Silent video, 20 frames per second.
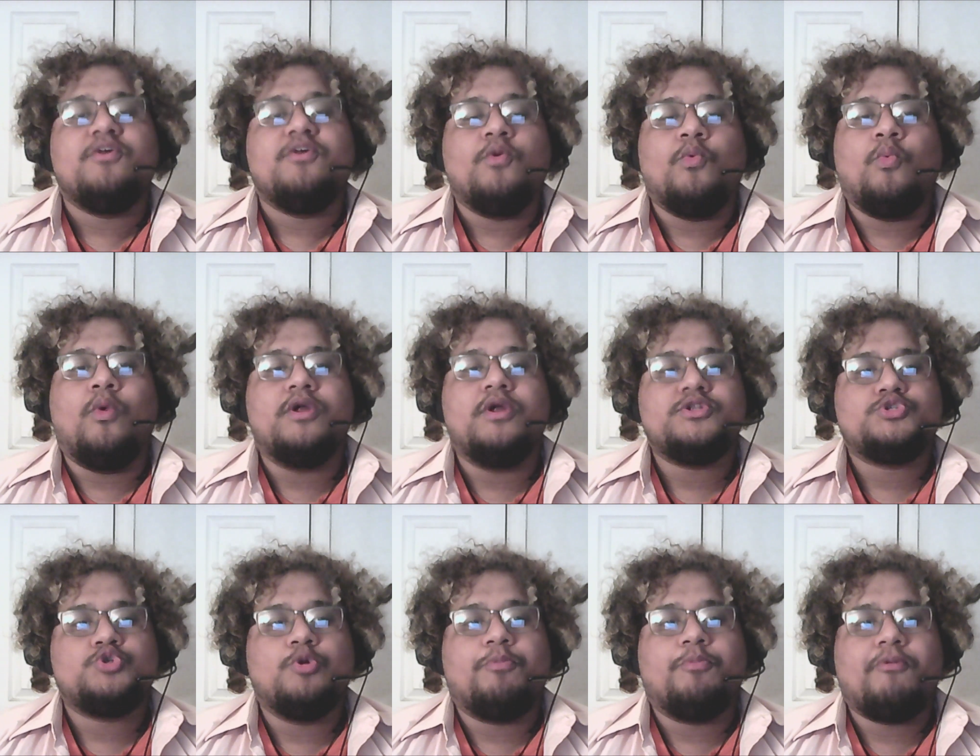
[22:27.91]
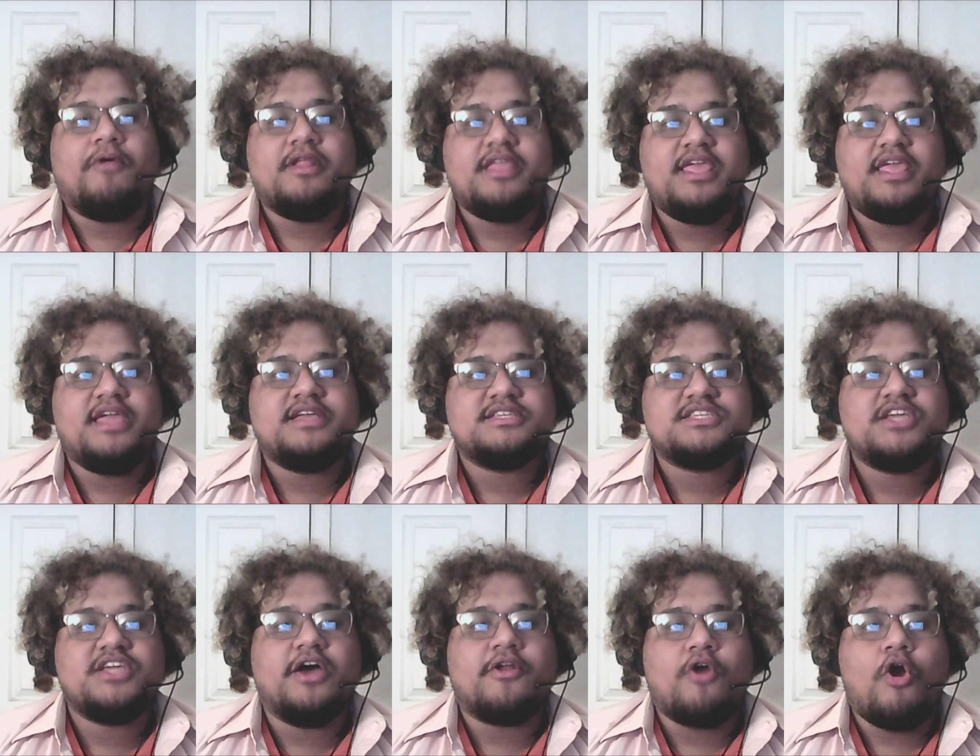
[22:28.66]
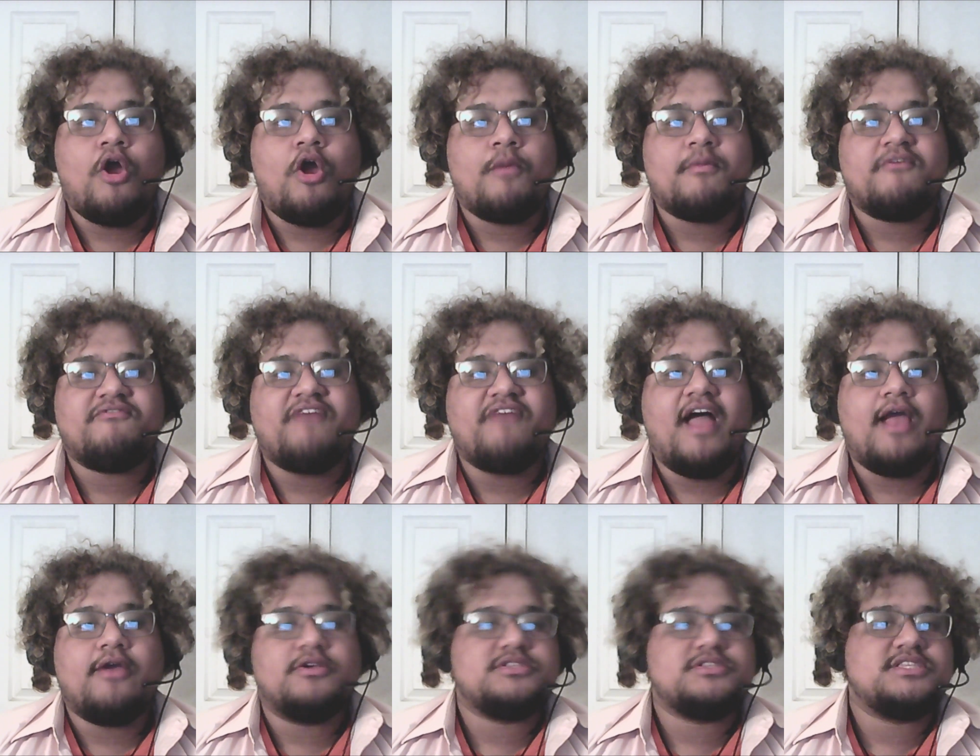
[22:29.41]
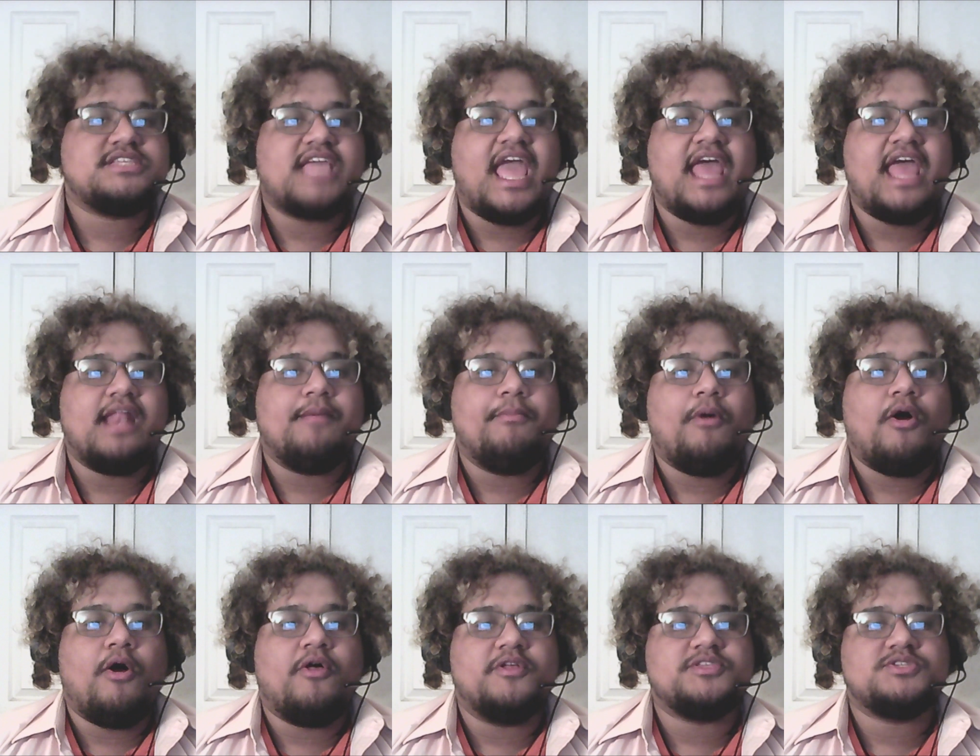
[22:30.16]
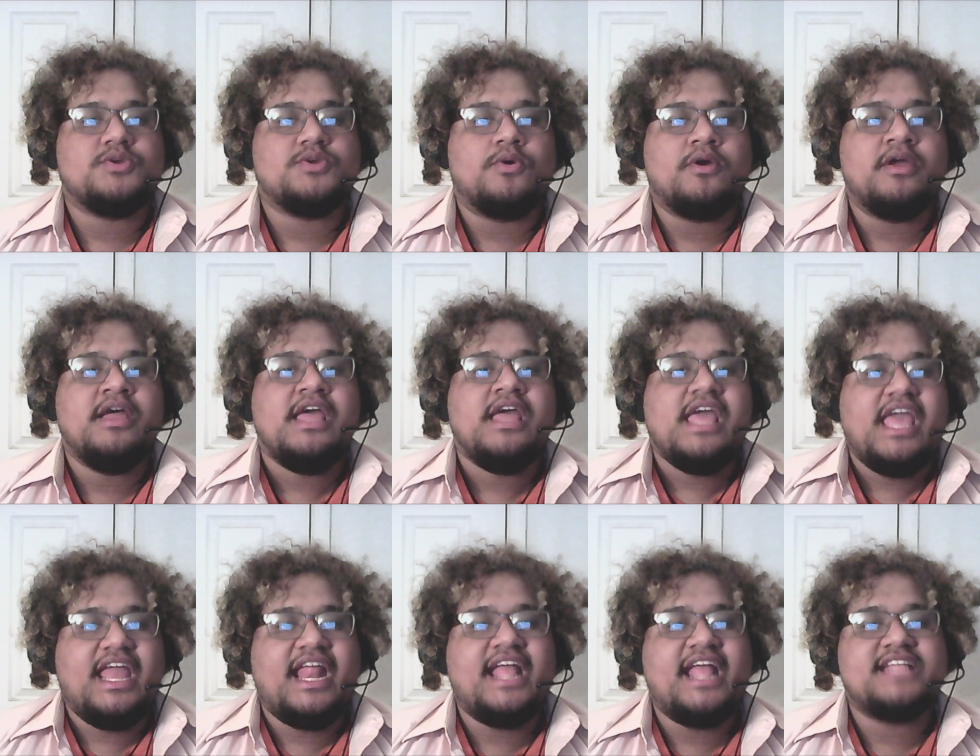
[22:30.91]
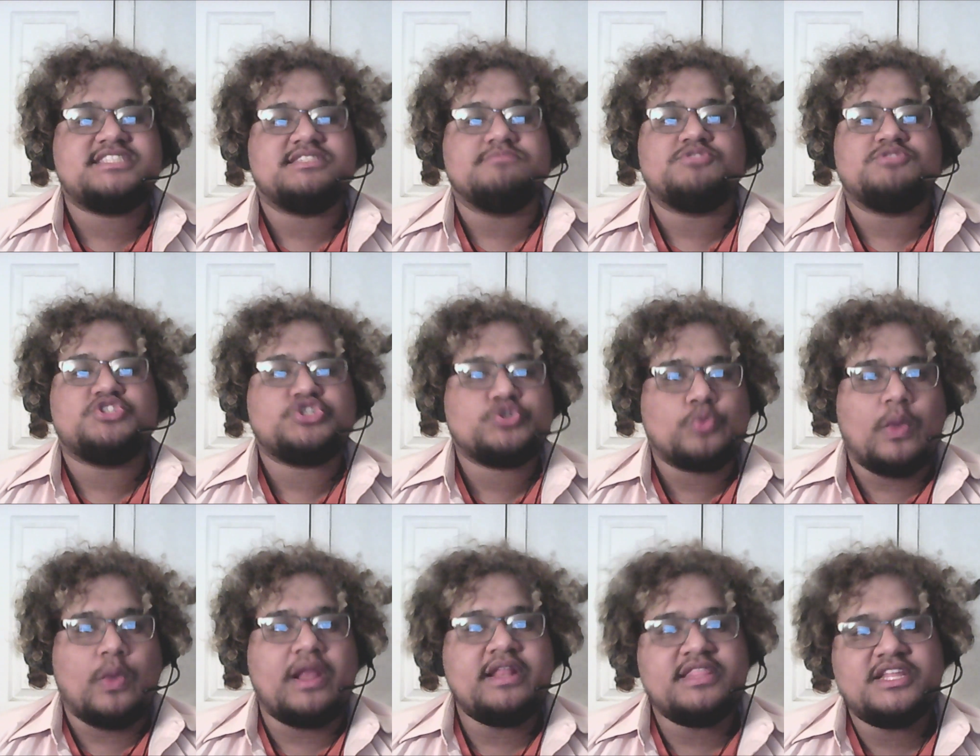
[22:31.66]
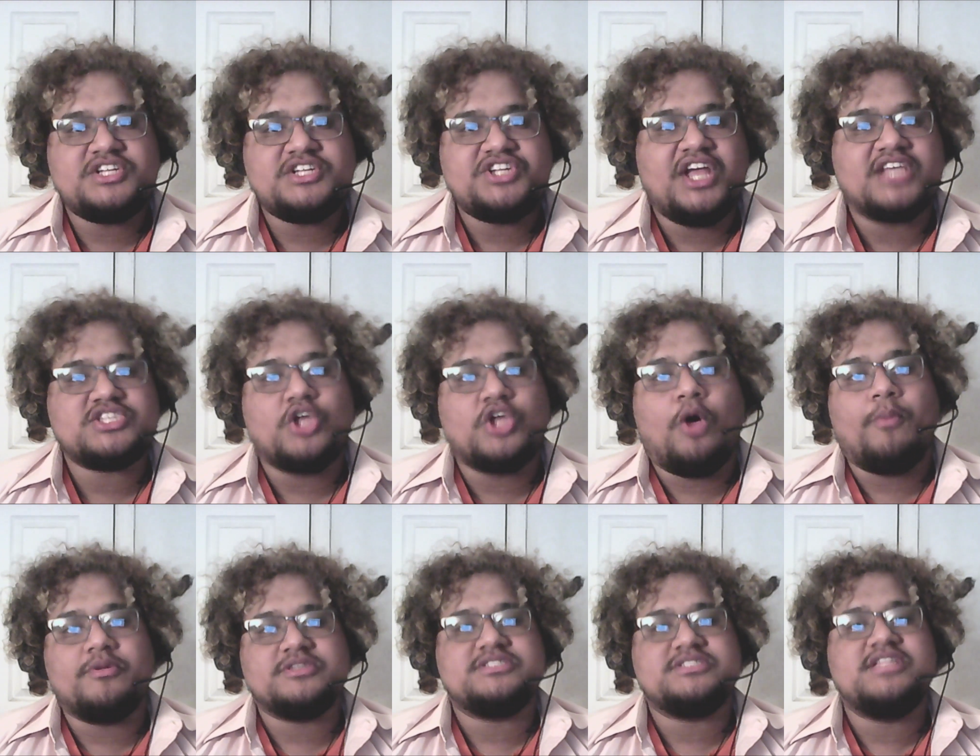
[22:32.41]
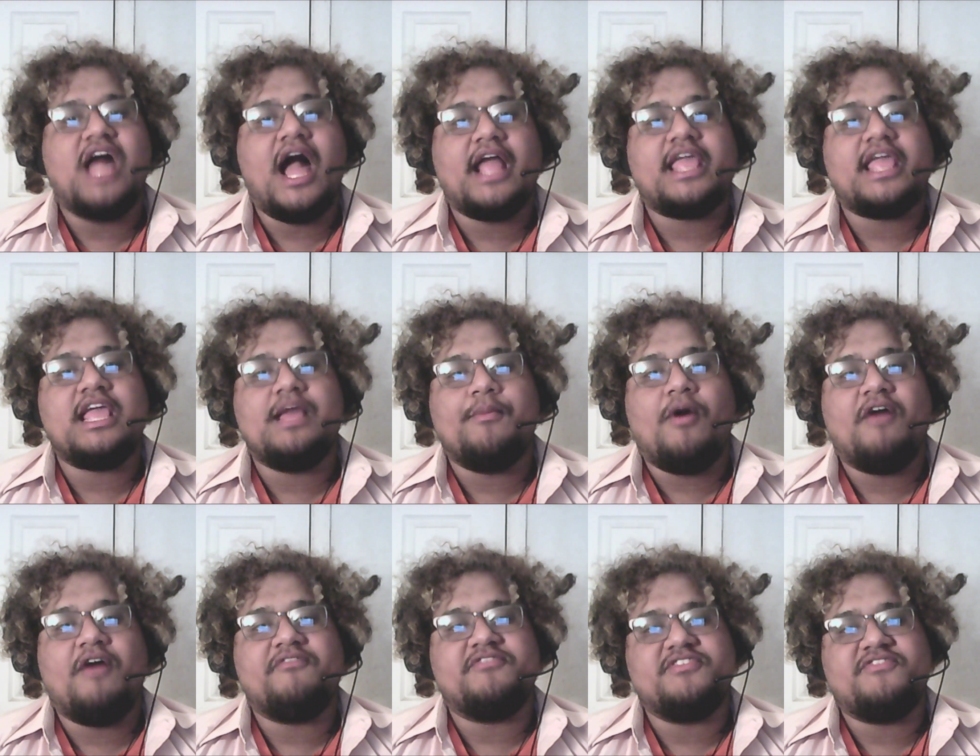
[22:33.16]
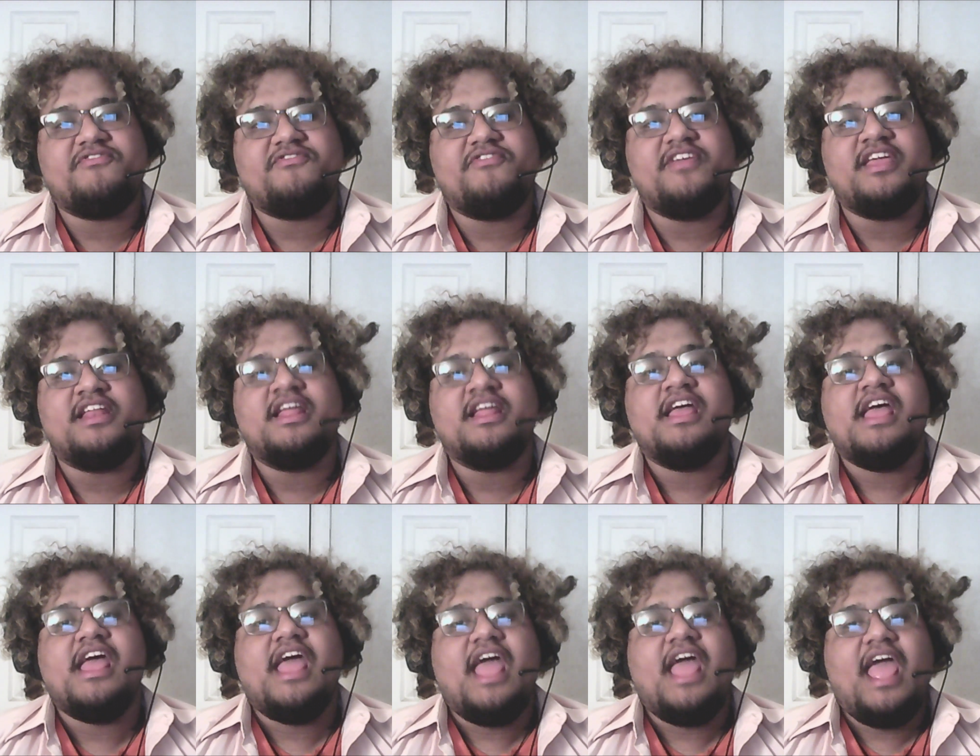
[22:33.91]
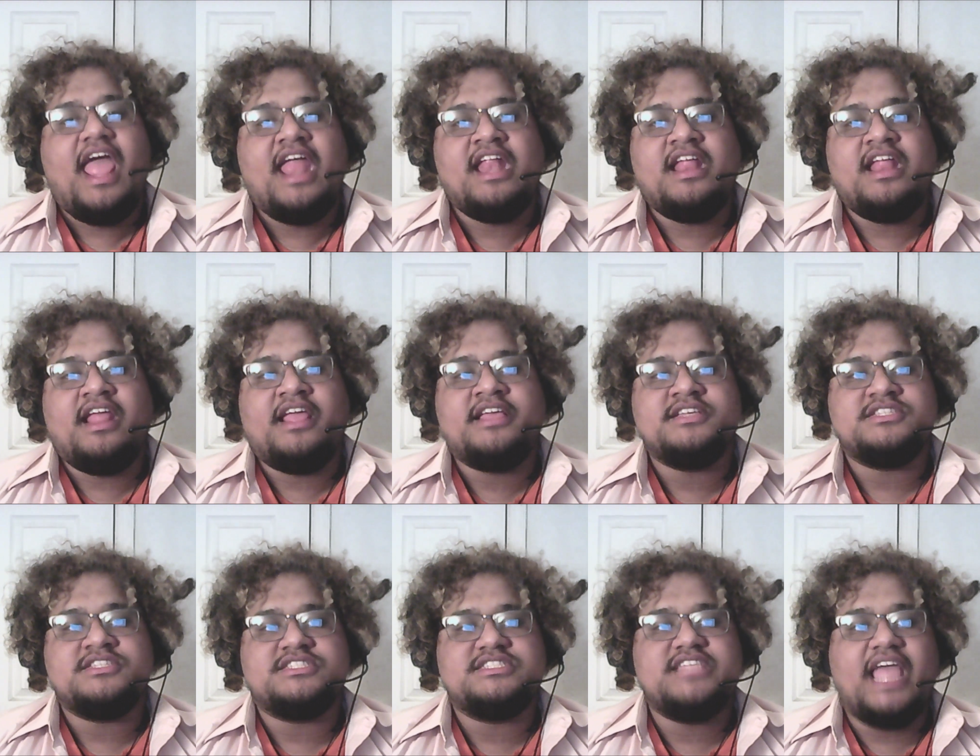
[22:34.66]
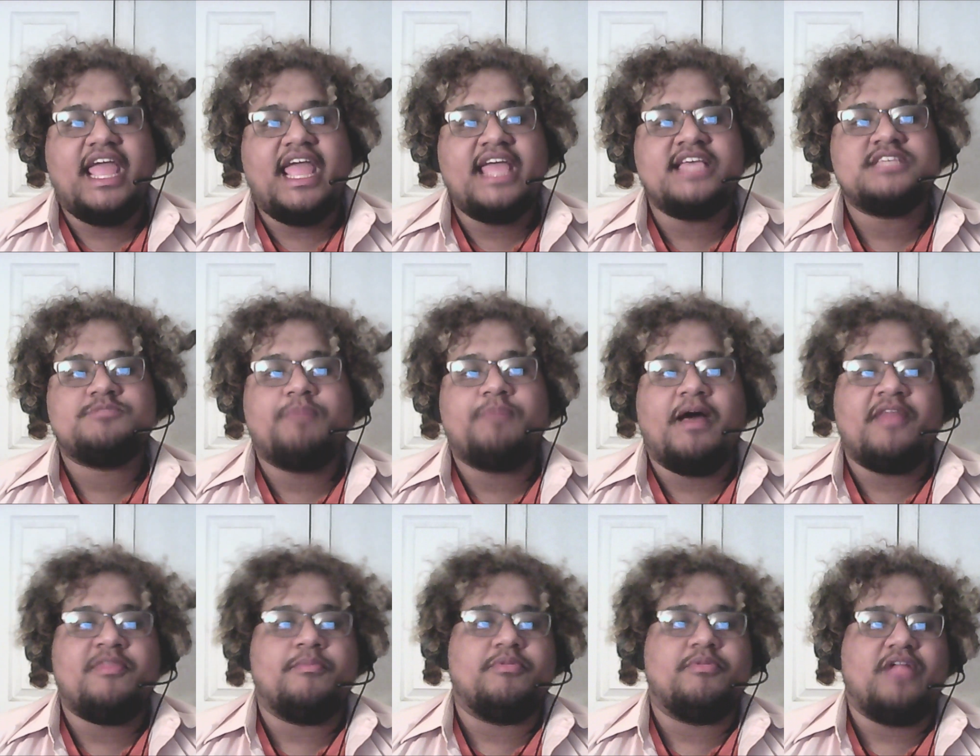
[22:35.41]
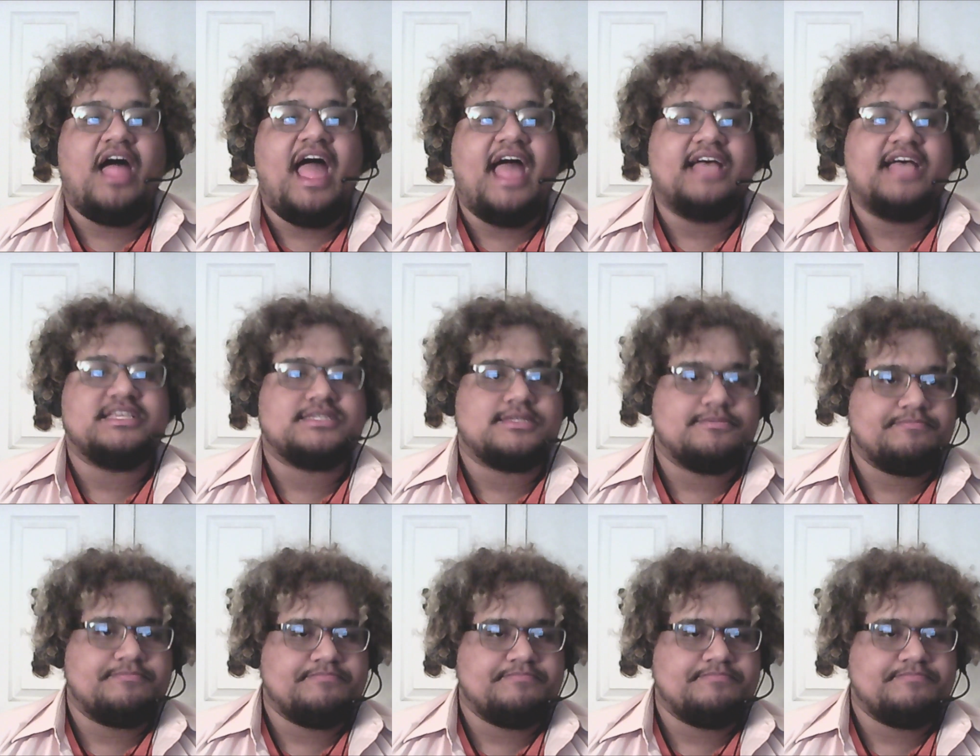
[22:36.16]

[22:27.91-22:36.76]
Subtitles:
One trooper in Gigas Gunner armor fires his cannonball at Sora. It hits him straight in the chest, almost knocking him off his feet, and he's dazed by the blast.